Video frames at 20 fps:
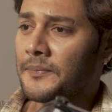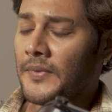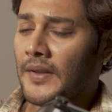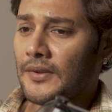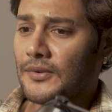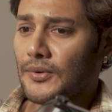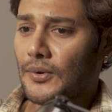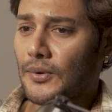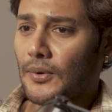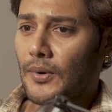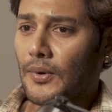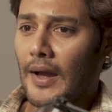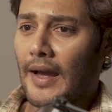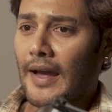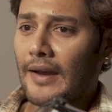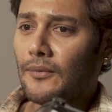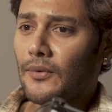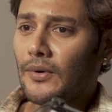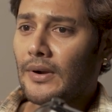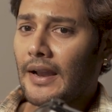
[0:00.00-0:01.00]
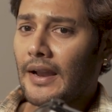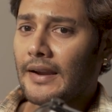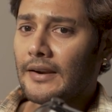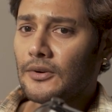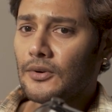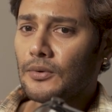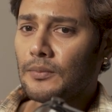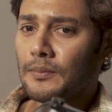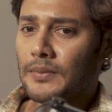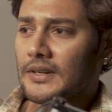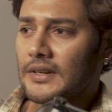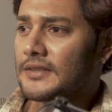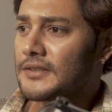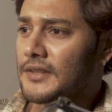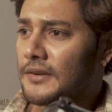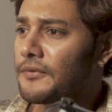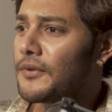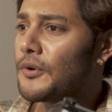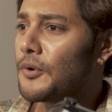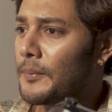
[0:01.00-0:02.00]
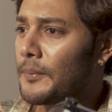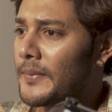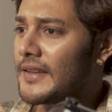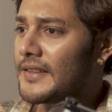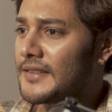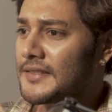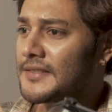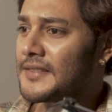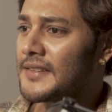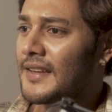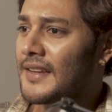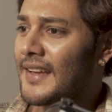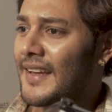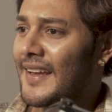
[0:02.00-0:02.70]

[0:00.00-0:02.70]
So I would like to burst a few myths,